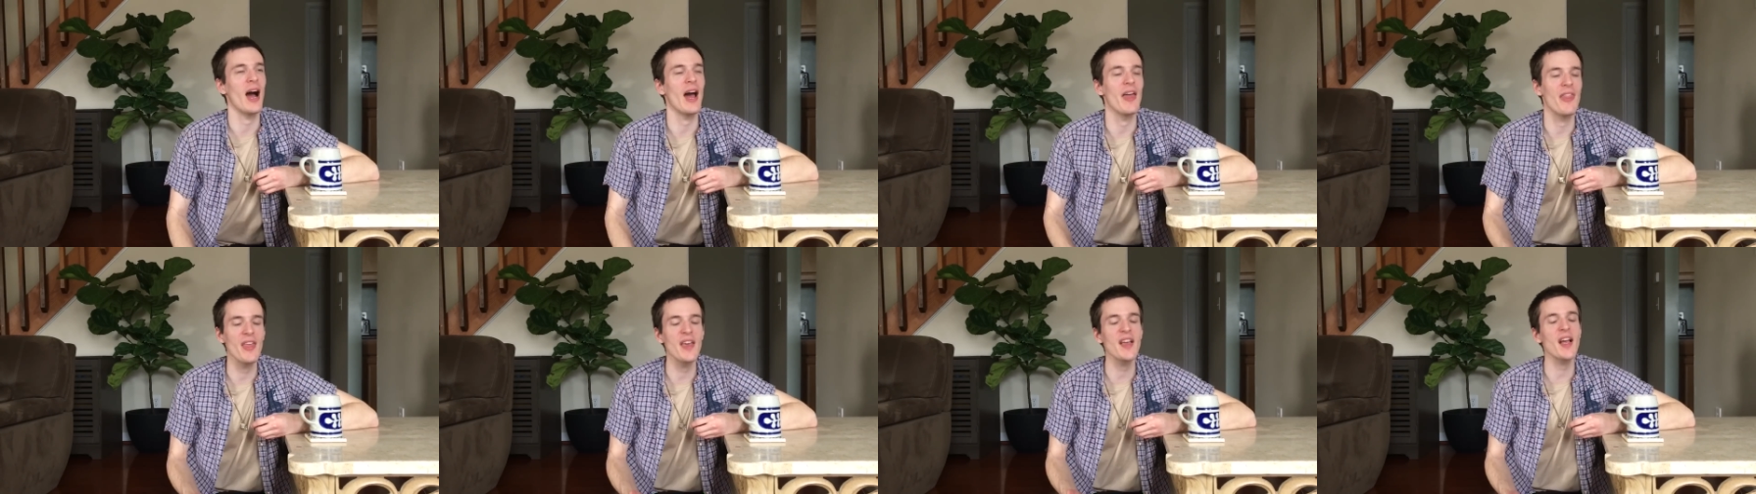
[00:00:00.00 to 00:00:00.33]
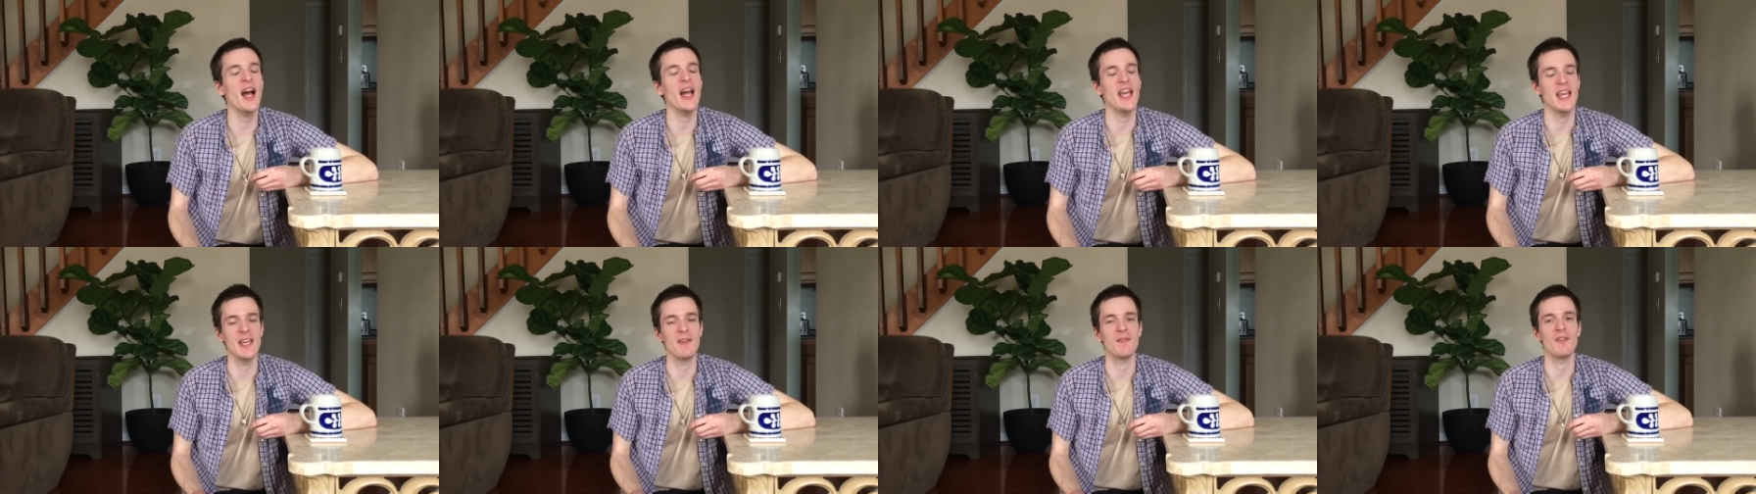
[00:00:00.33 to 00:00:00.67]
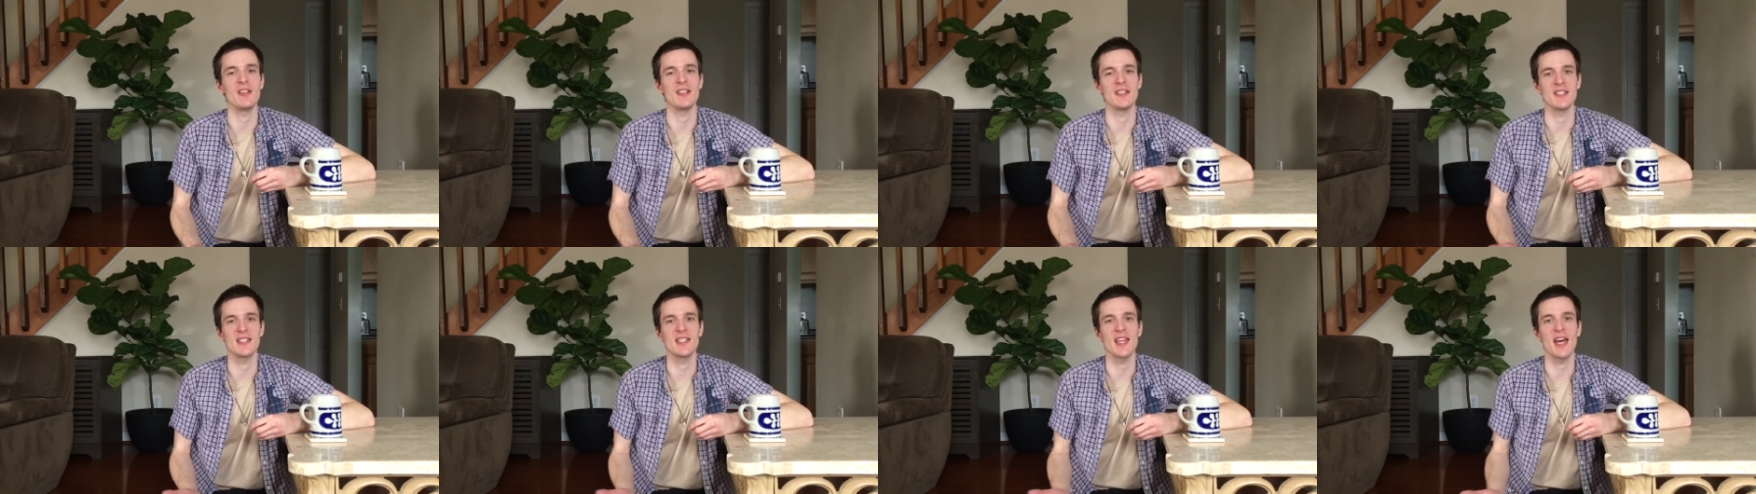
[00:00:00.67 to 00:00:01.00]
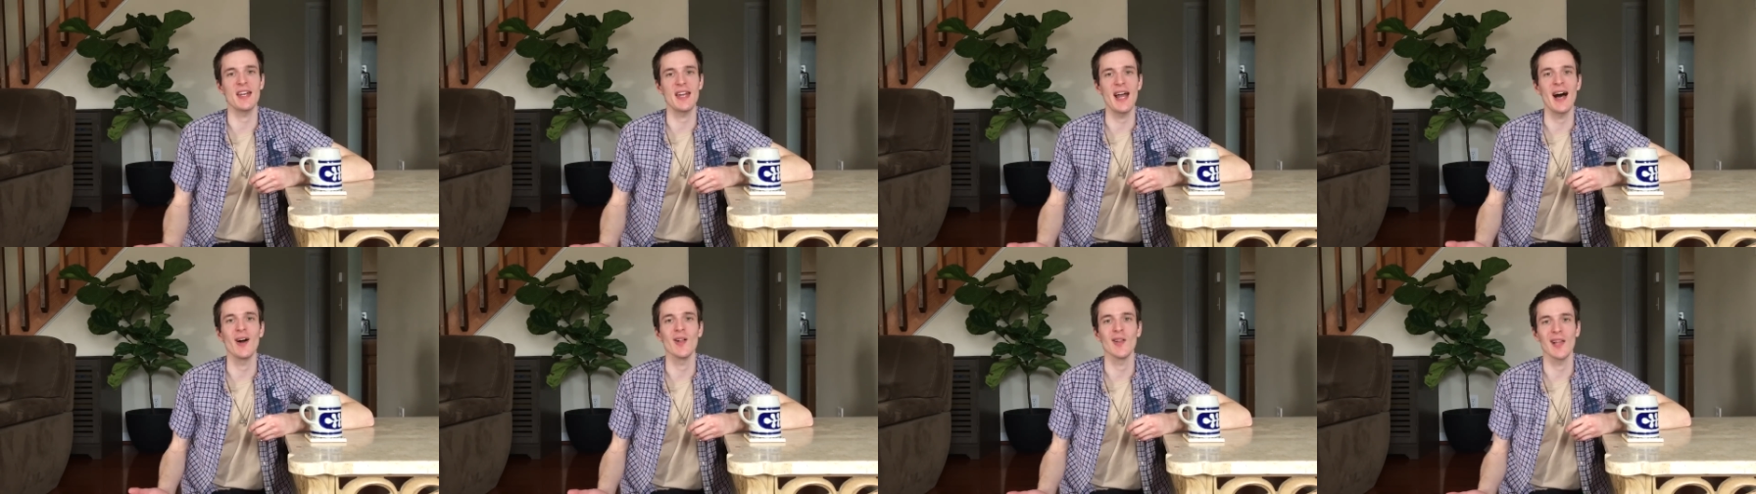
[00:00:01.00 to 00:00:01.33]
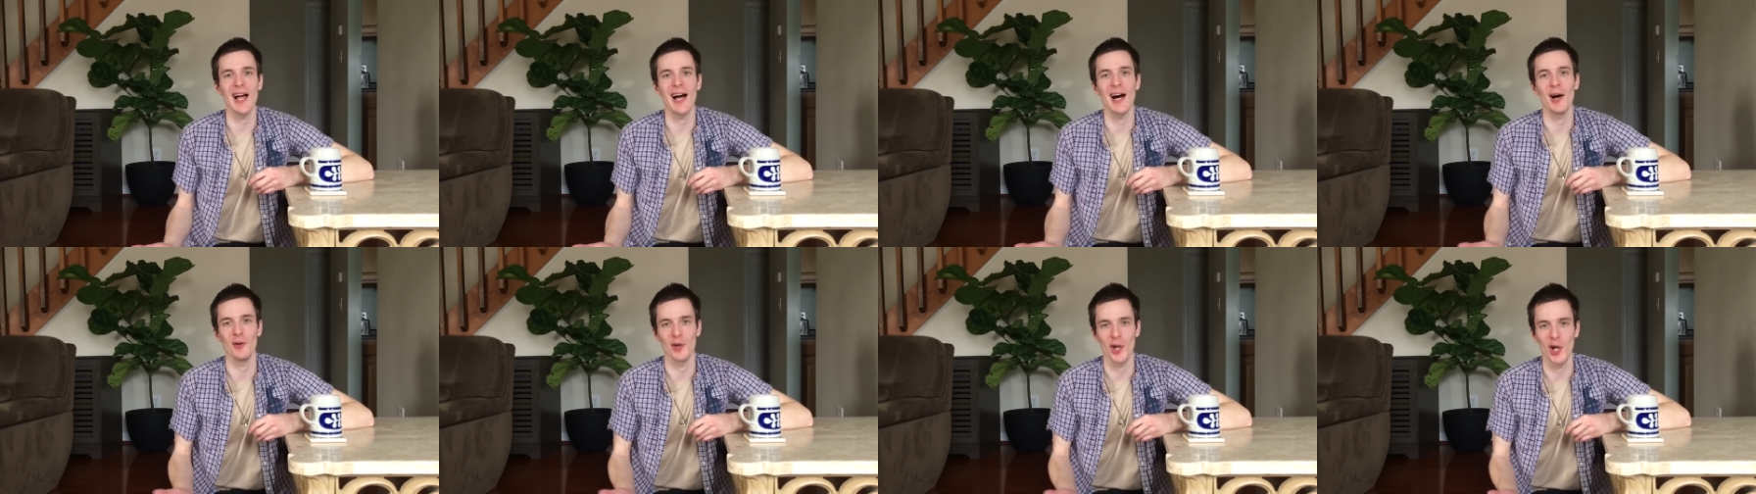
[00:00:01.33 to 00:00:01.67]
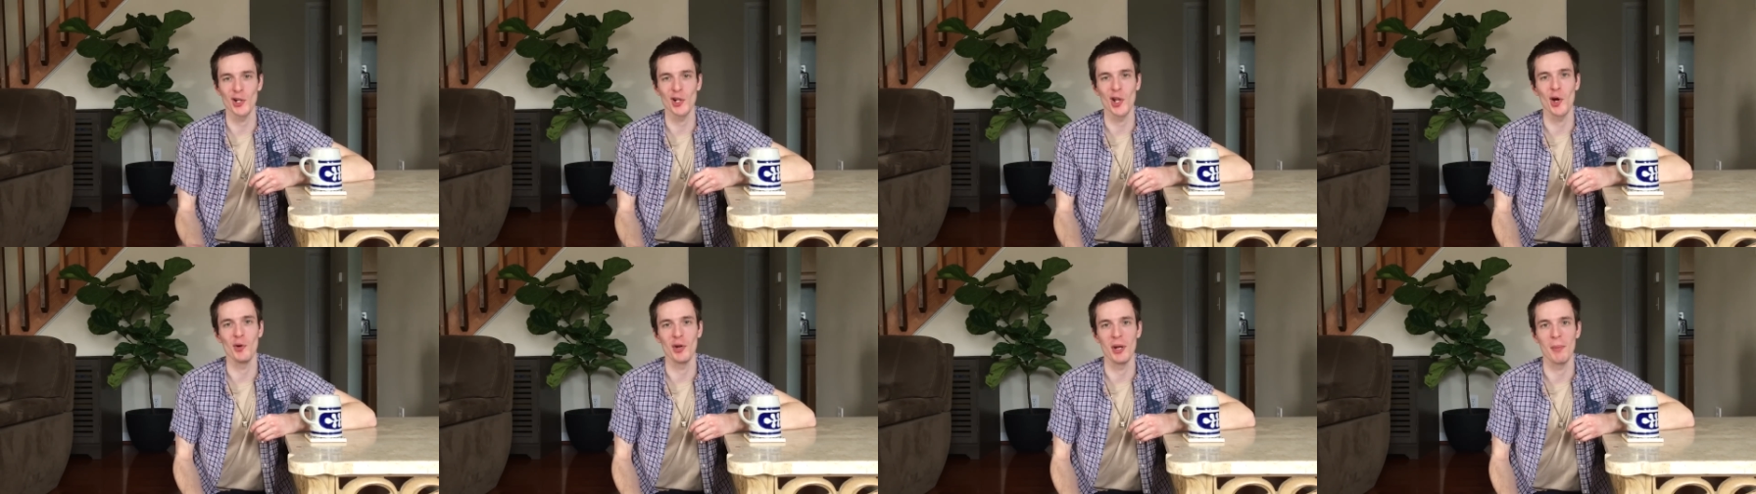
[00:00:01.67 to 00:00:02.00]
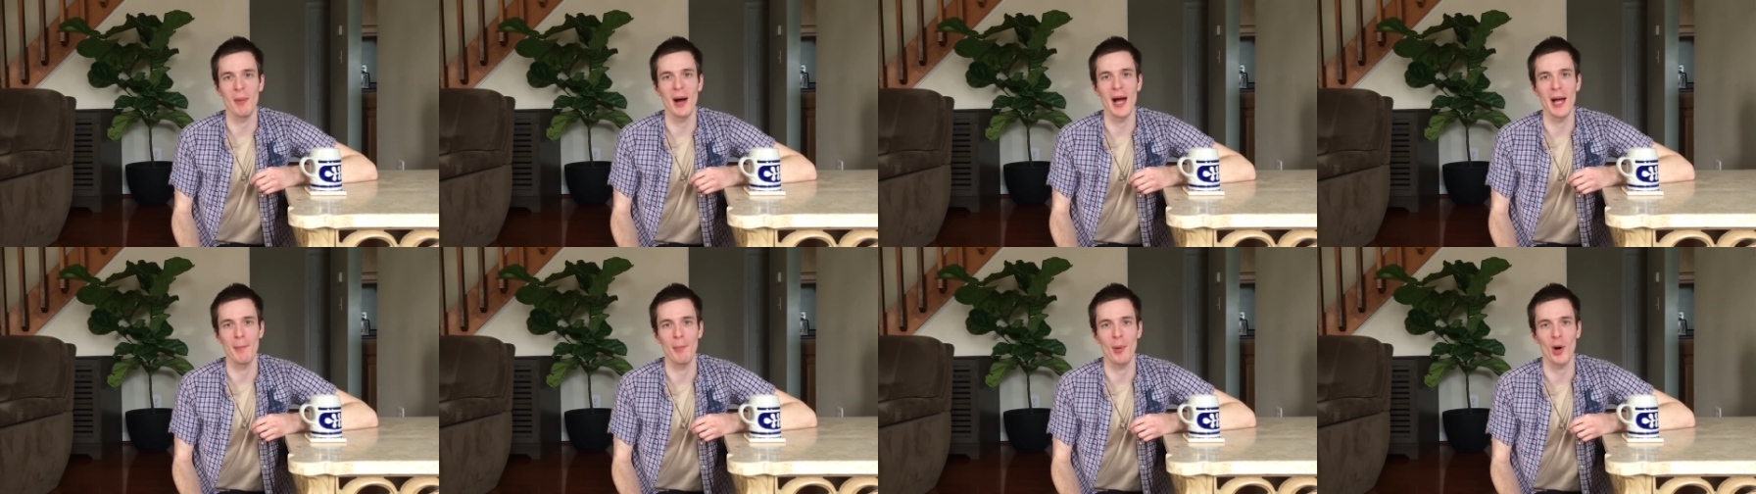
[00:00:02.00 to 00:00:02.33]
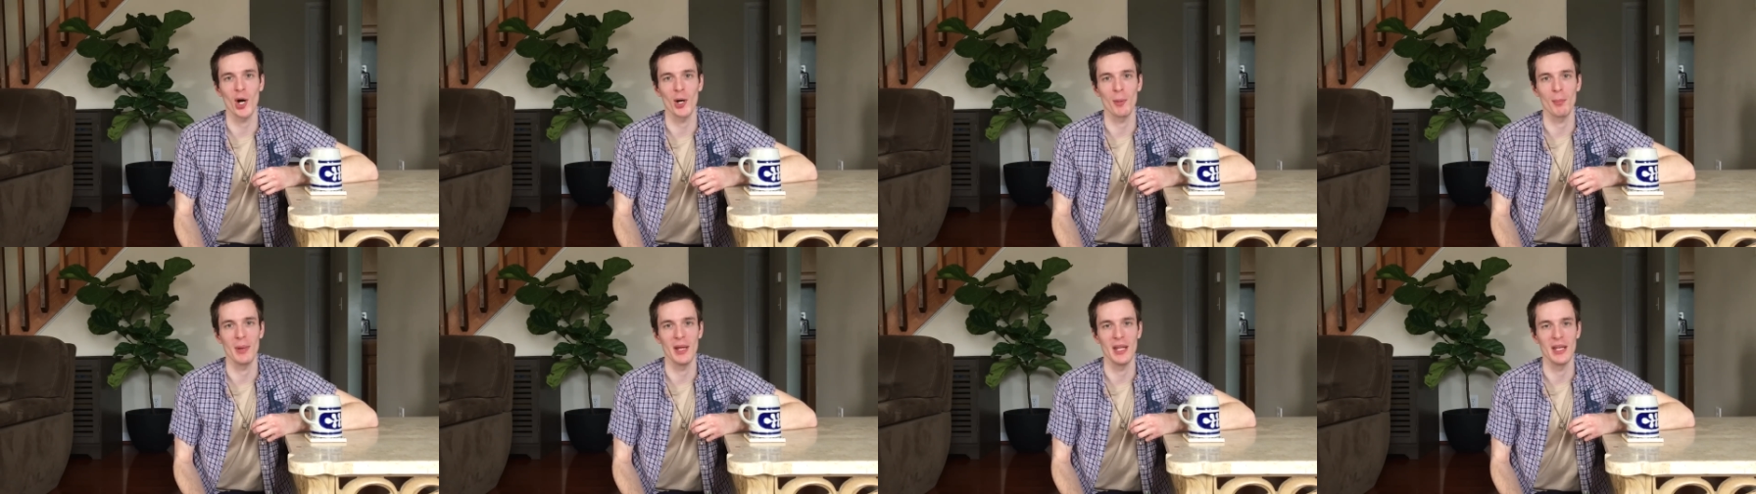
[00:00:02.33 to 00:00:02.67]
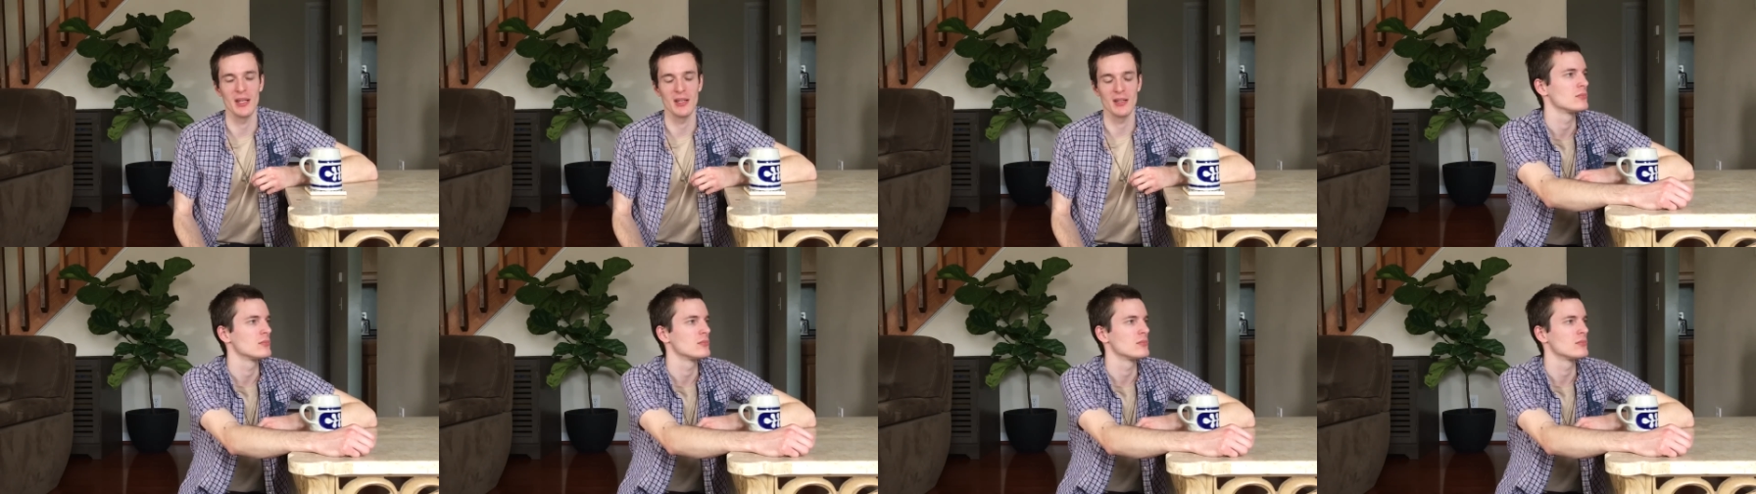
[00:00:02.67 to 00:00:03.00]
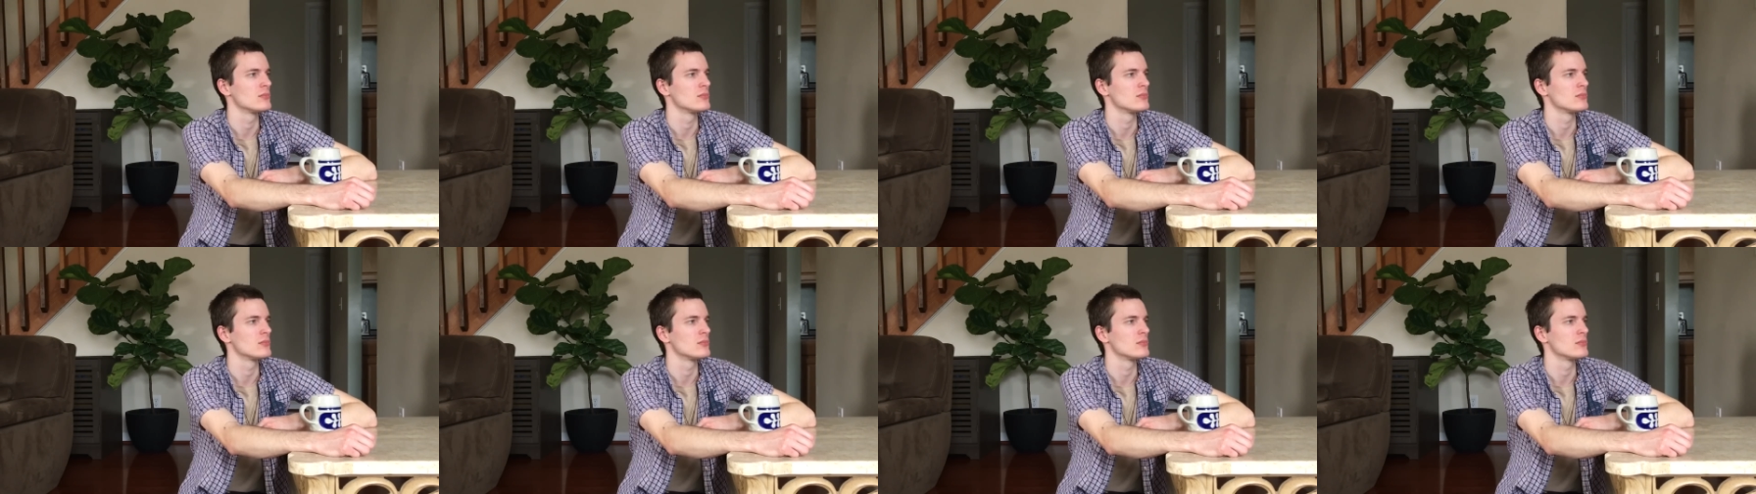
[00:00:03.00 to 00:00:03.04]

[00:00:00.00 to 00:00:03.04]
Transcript: I think I even said out loud alone in my apartment,